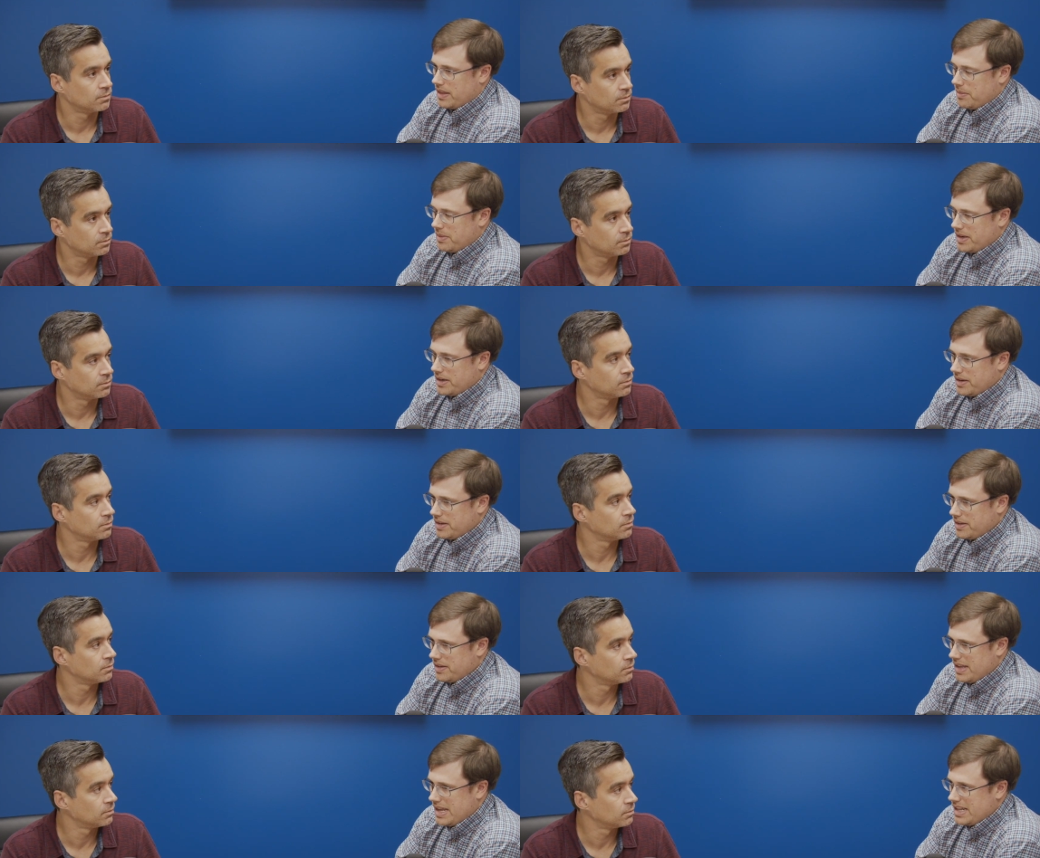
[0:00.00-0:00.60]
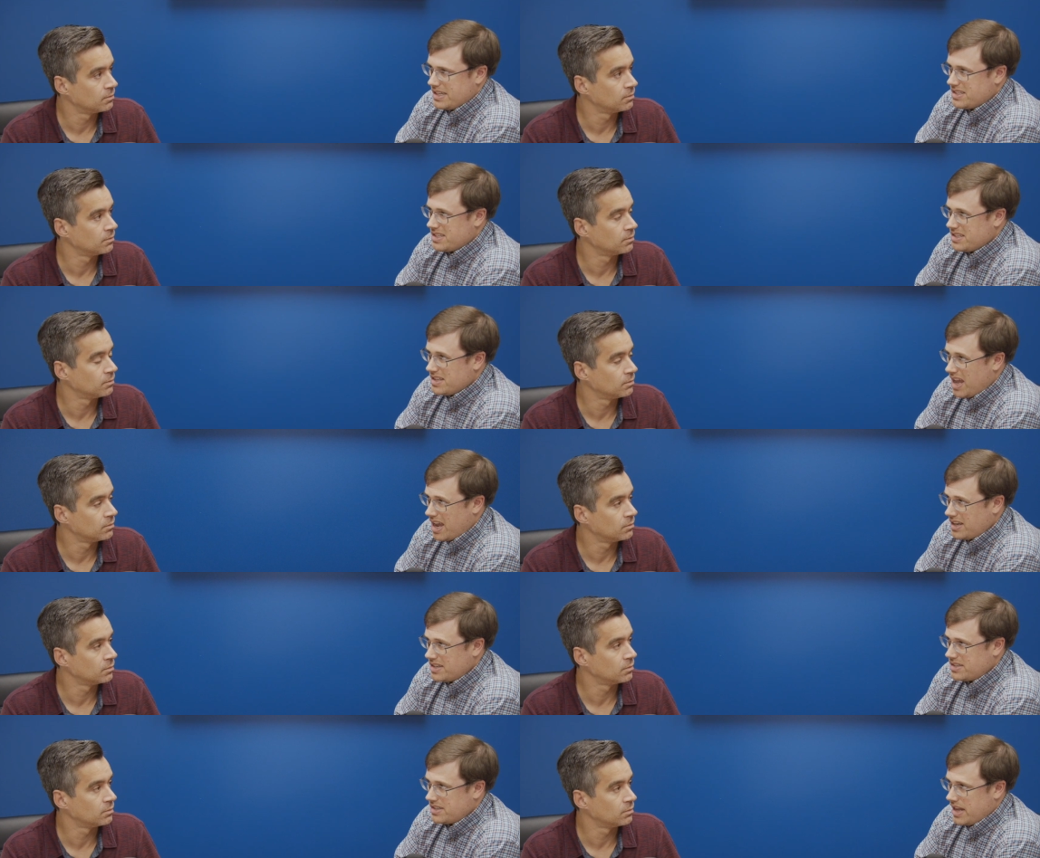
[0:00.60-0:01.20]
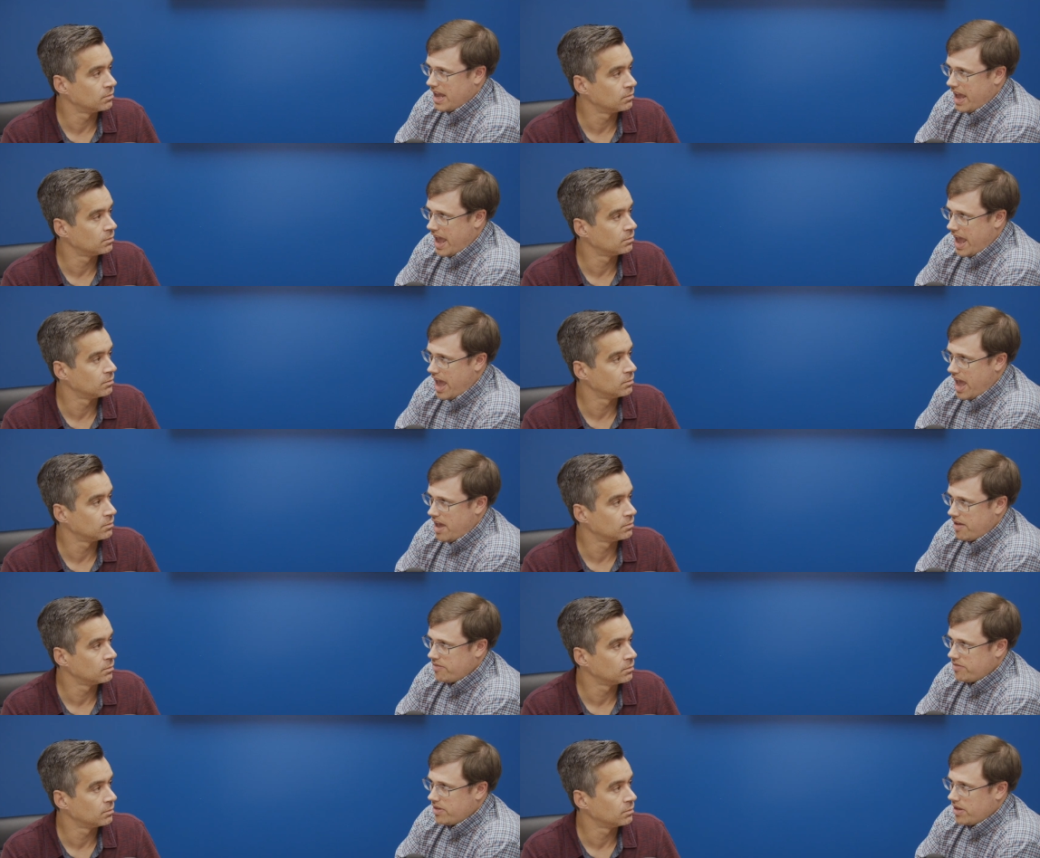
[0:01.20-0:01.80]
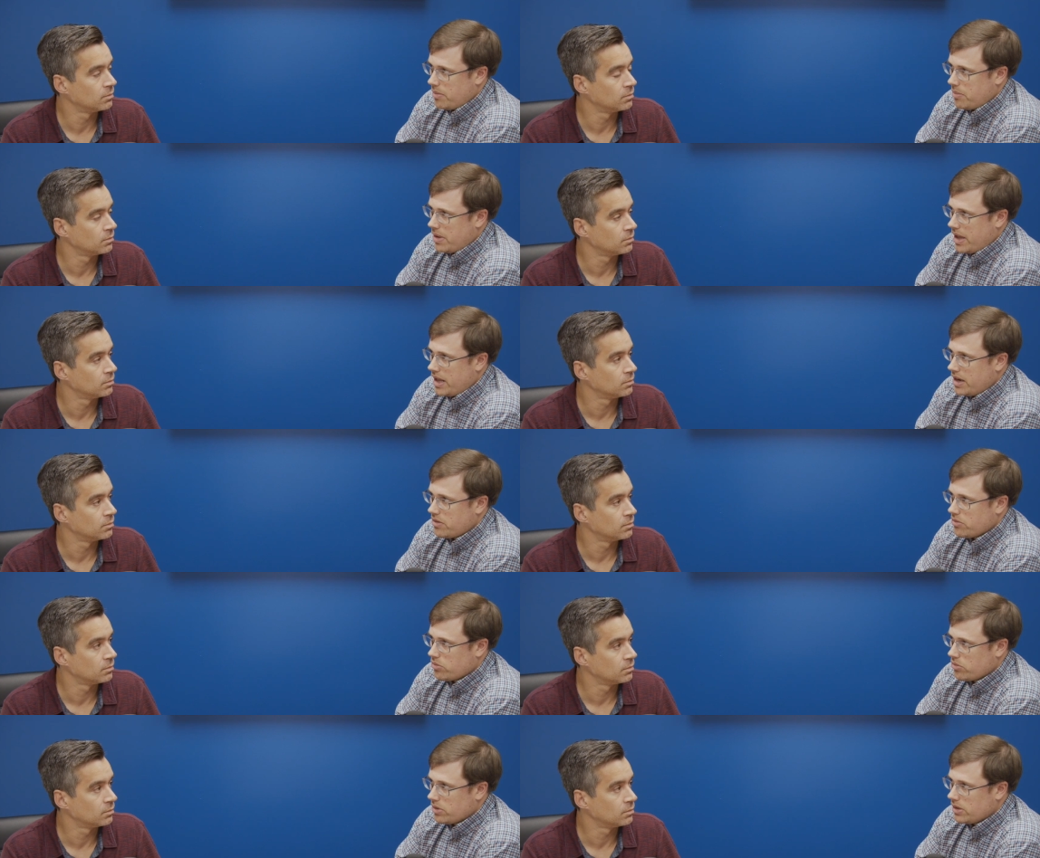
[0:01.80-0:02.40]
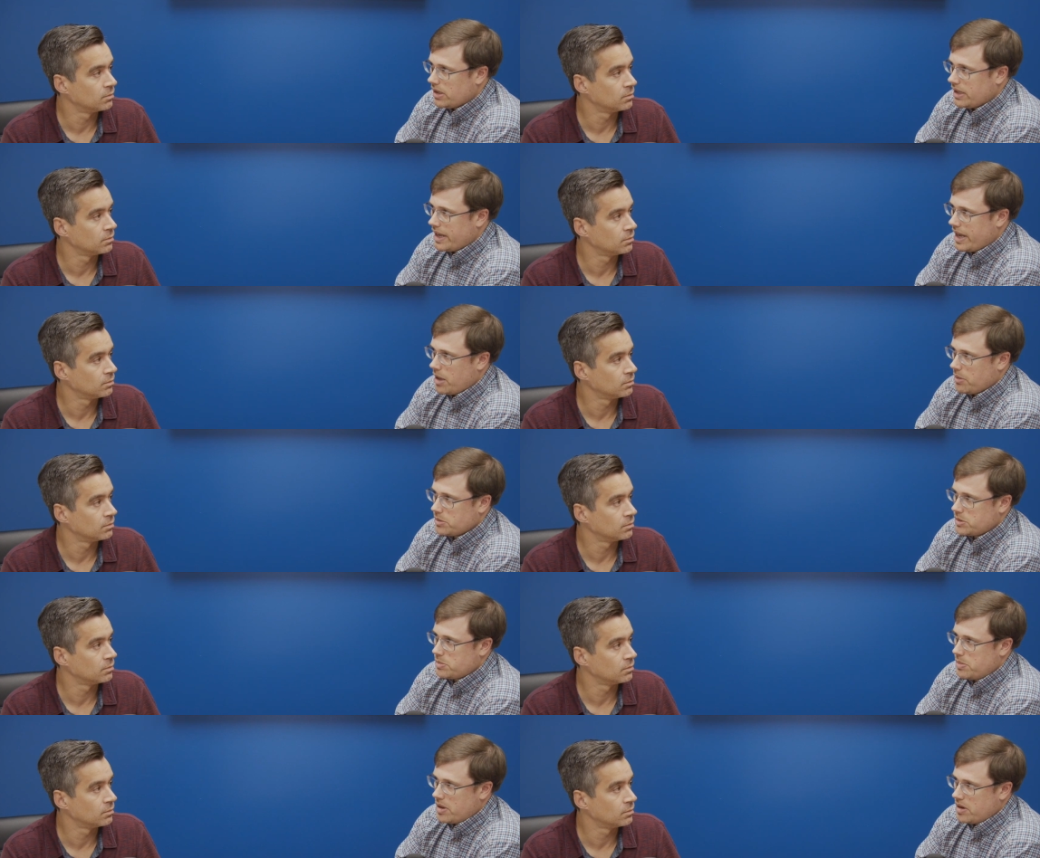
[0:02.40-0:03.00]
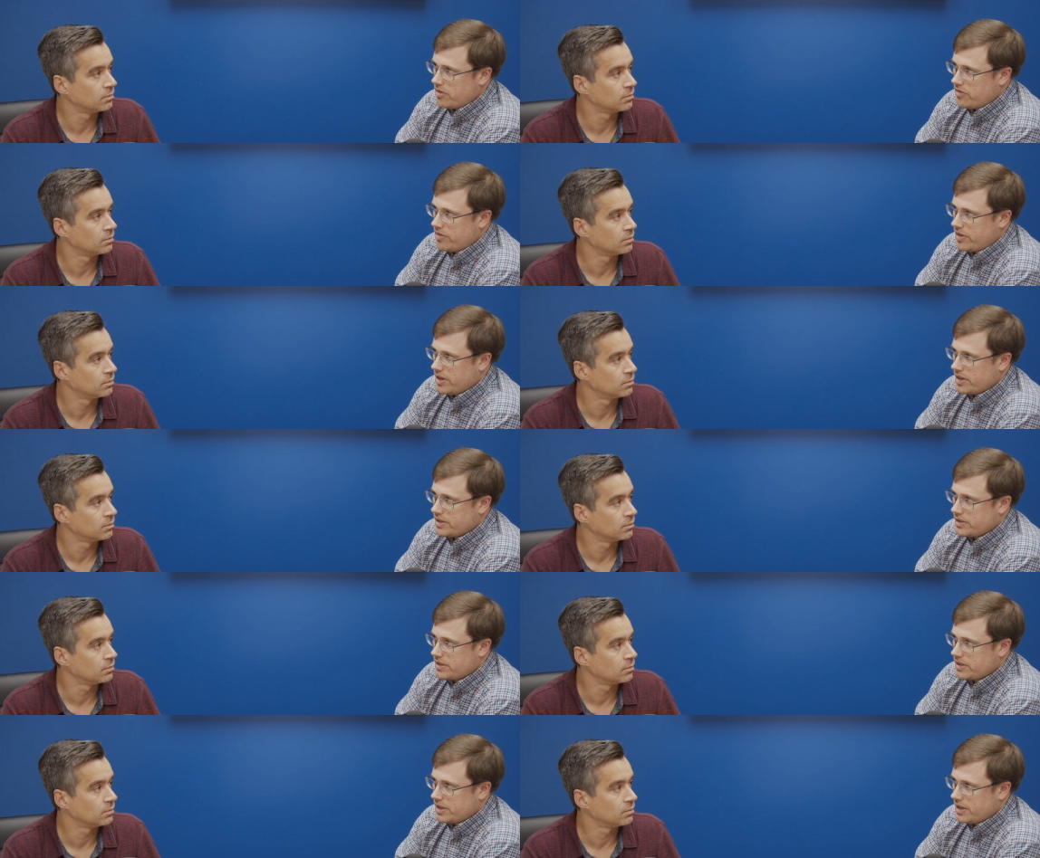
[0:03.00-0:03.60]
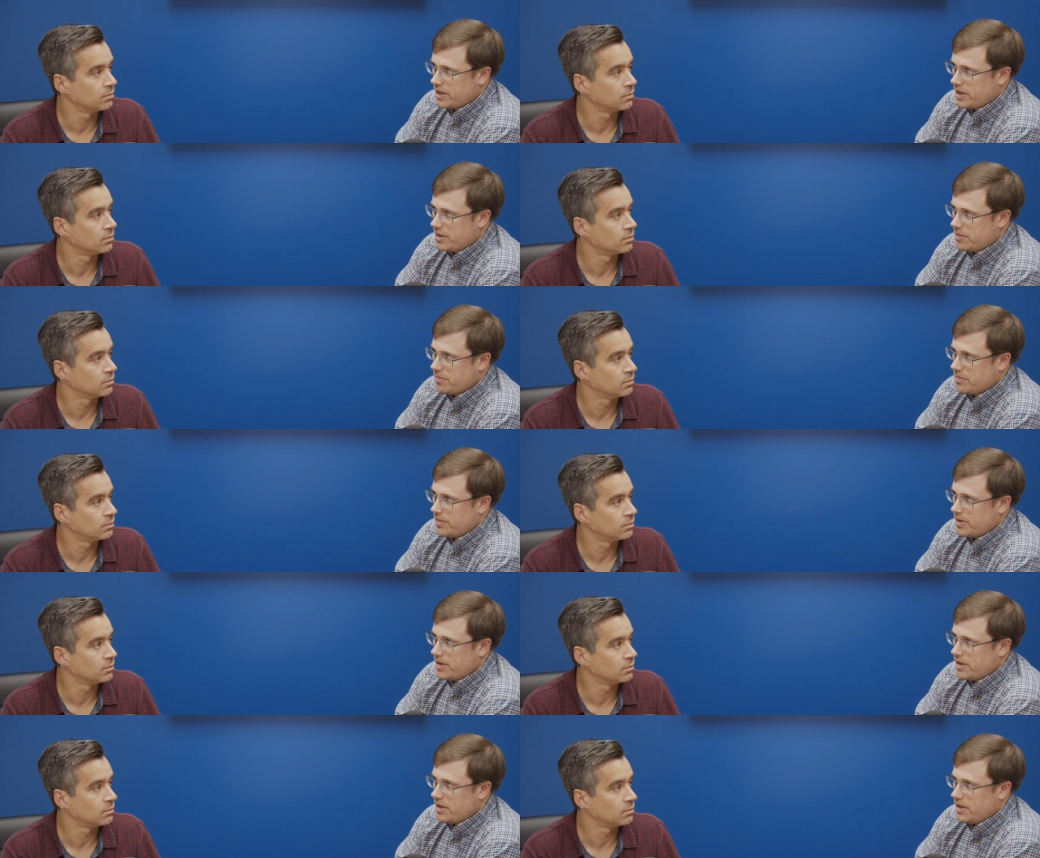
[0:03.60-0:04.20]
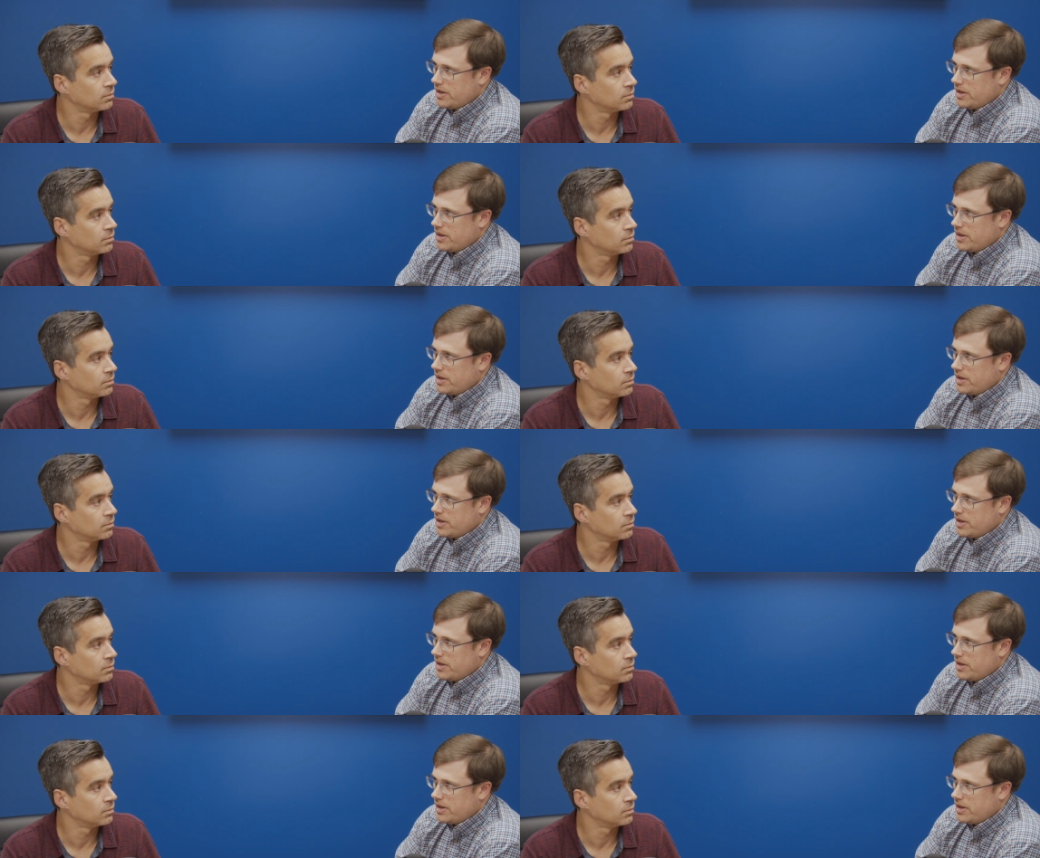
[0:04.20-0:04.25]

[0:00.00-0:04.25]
Speaker 1: I mean, it's nice to have them, and it really helps benefit um,